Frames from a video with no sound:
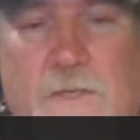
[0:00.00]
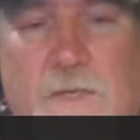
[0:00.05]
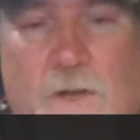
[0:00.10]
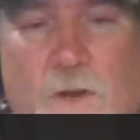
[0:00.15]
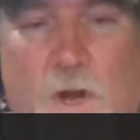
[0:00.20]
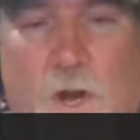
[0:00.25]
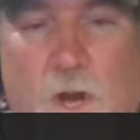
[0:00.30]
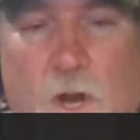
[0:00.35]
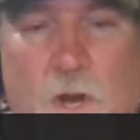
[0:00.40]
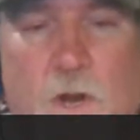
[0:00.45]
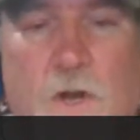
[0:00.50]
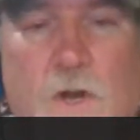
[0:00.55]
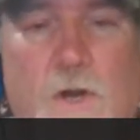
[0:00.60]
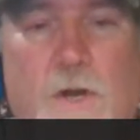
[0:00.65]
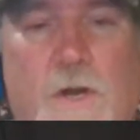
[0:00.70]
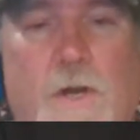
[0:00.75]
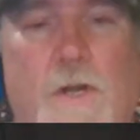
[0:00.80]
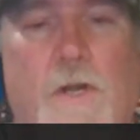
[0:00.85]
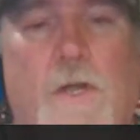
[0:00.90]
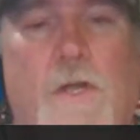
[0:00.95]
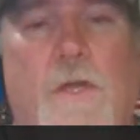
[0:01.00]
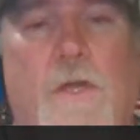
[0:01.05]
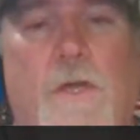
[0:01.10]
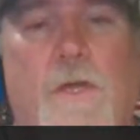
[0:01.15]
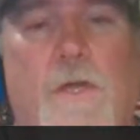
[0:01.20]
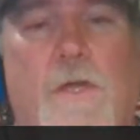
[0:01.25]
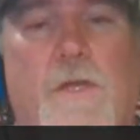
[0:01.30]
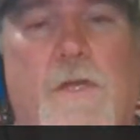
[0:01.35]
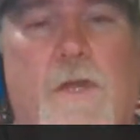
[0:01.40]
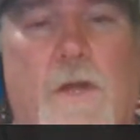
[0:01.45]
You earn
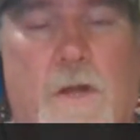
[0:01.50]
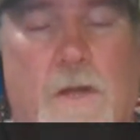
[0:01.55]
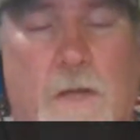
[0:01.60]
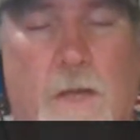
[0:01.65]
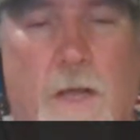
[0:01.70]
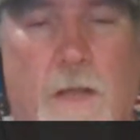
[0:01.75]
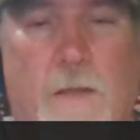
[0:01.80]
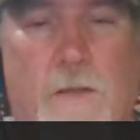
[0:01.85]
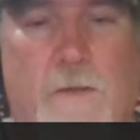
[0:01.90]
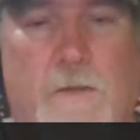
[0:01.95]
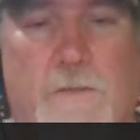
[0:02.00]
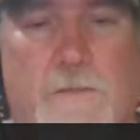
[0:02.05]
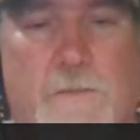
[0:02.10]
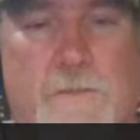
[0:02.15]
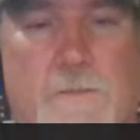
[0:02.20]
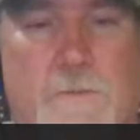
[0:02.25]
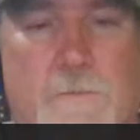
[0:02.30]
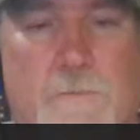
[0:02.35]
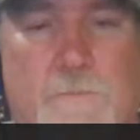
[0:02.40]
your colors.